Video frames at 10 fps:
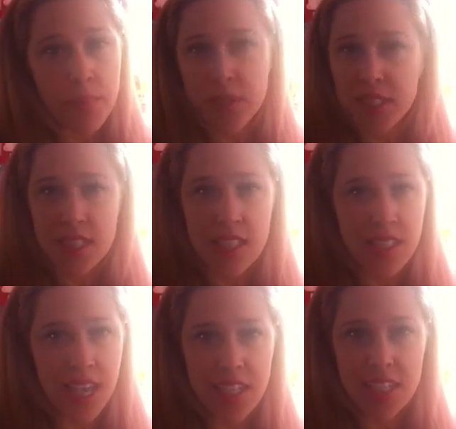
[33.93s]
But did she
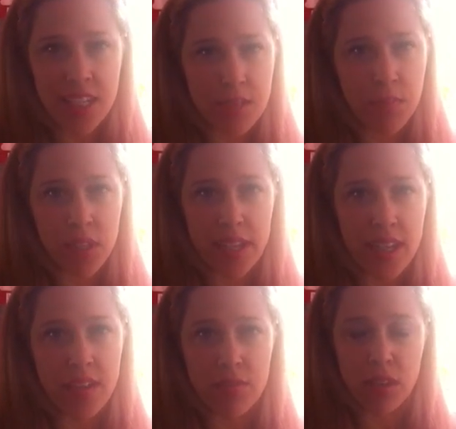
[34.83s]
say she gets
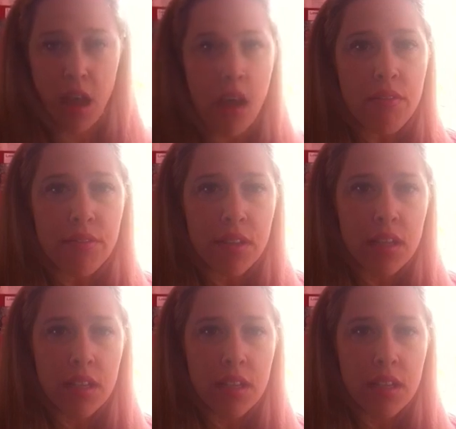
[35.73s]
plenty of love?